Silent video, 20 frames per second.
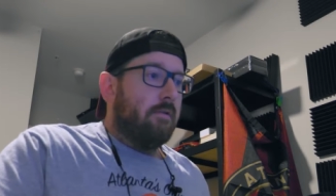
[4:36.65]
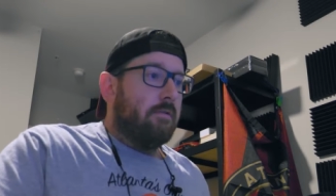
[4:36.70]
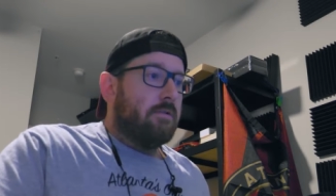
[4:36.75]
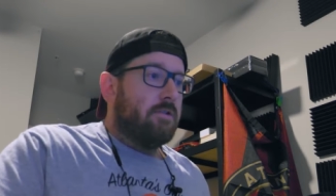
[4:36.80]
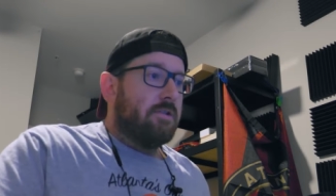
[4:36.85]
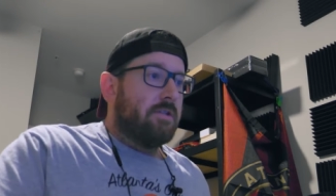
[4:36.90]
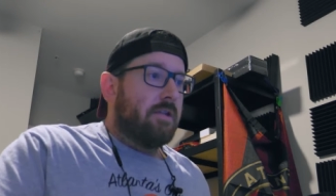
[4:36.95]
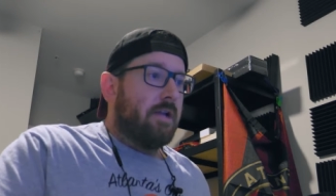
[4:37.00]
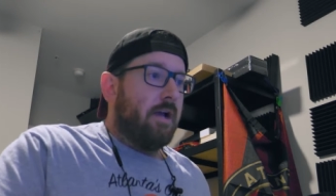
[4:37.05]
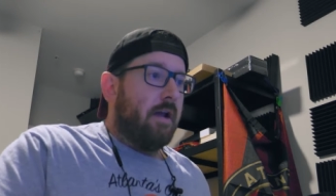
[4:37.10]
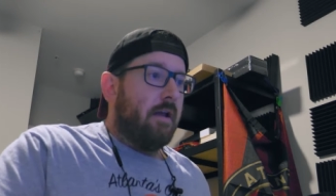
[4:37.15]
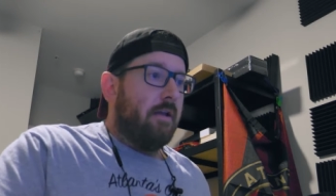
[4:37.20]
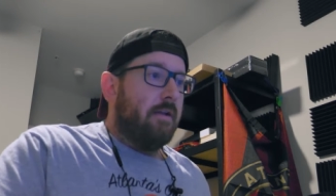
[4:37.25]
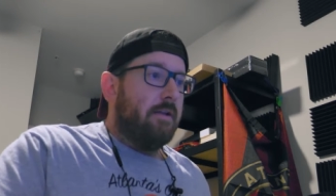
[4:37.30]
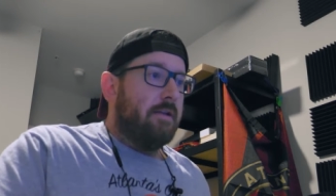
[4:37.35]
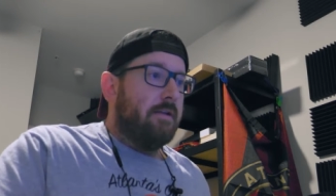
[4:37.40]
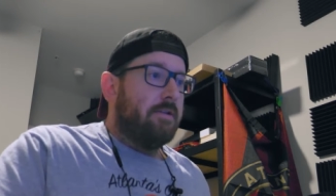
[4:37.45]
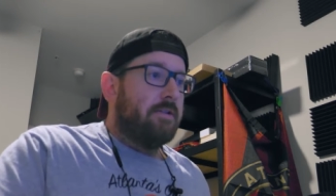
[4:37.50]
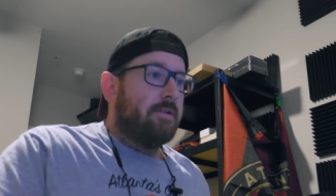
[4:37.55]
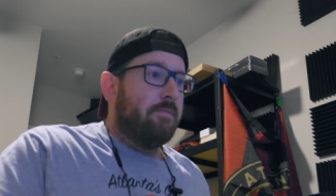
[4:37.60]
just kind of
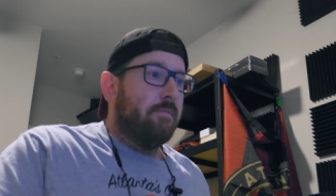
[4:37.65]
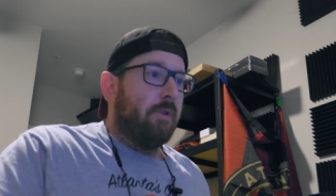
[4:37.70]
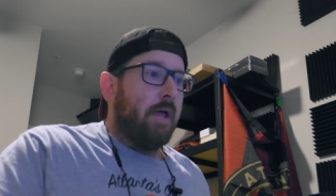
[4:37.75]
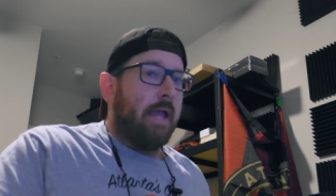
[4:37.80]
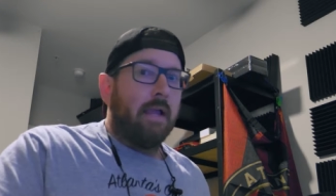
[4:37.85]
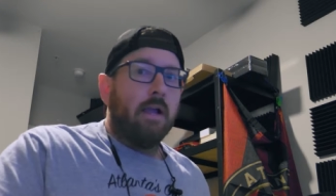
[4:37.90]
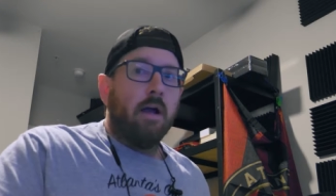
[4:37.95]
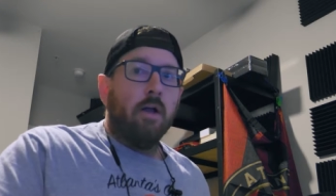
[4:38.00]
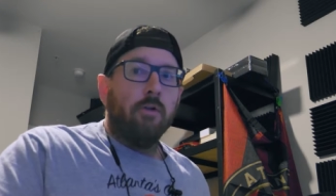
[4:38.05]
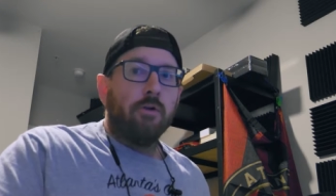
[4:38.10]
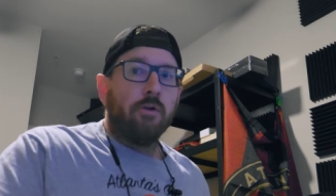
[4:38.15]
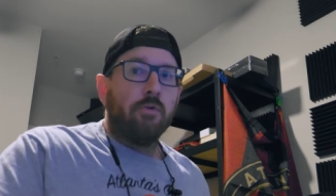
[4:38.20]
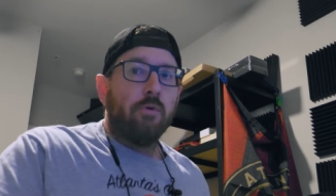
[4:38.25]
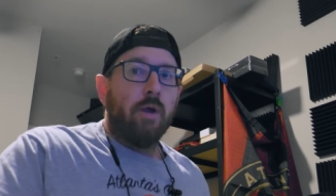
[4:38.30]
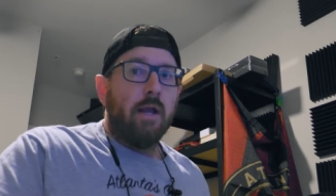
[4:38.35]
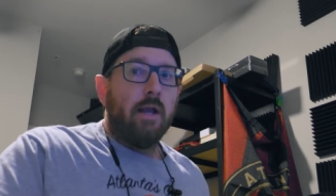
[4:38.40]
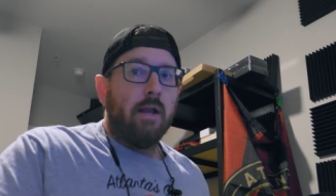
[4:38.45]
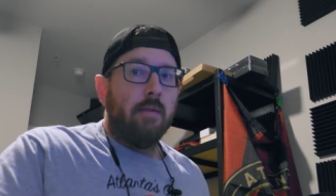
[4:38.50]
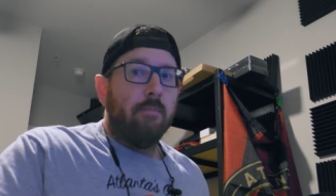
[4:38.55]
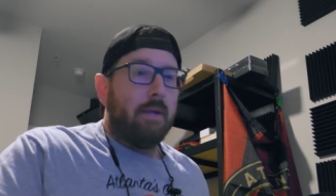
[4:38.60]
did some light color
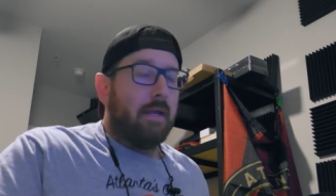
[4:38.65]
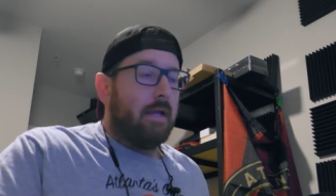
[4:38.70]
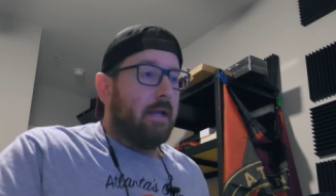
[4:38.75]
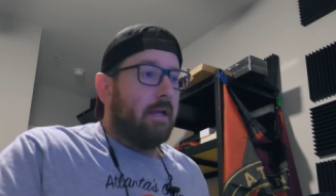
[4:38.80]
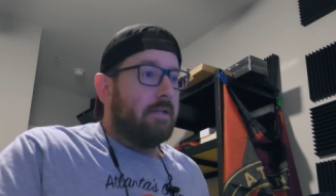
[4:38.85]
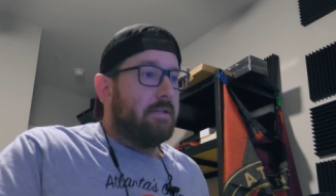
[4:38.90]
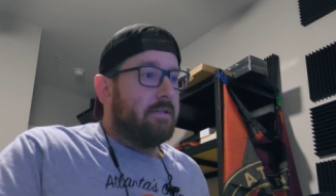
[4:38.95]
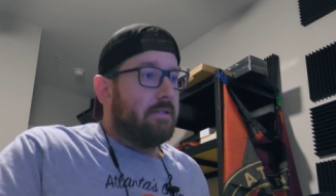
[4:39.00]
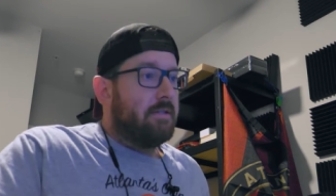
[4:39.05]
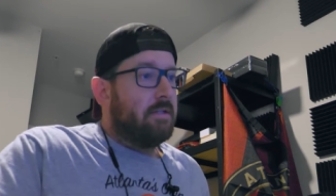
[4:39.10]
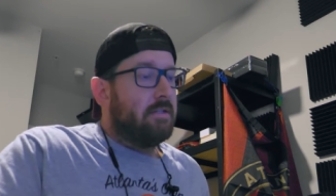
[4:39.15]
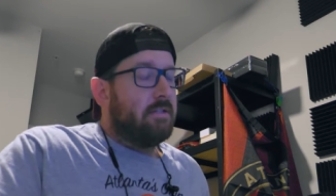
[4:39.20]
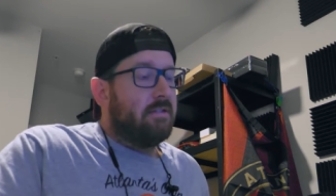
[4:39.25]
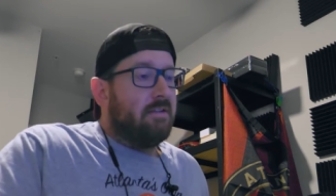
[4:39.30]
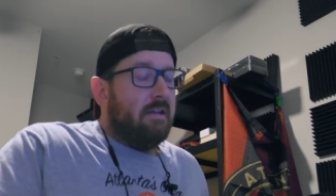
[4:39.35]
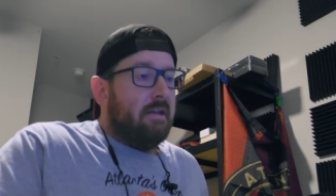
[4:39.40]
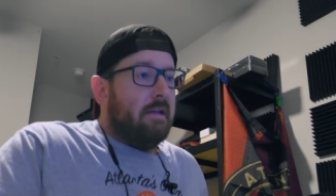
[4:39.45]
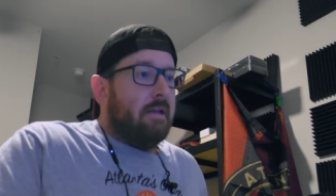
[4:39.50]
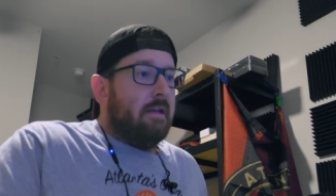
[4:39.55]
grading because this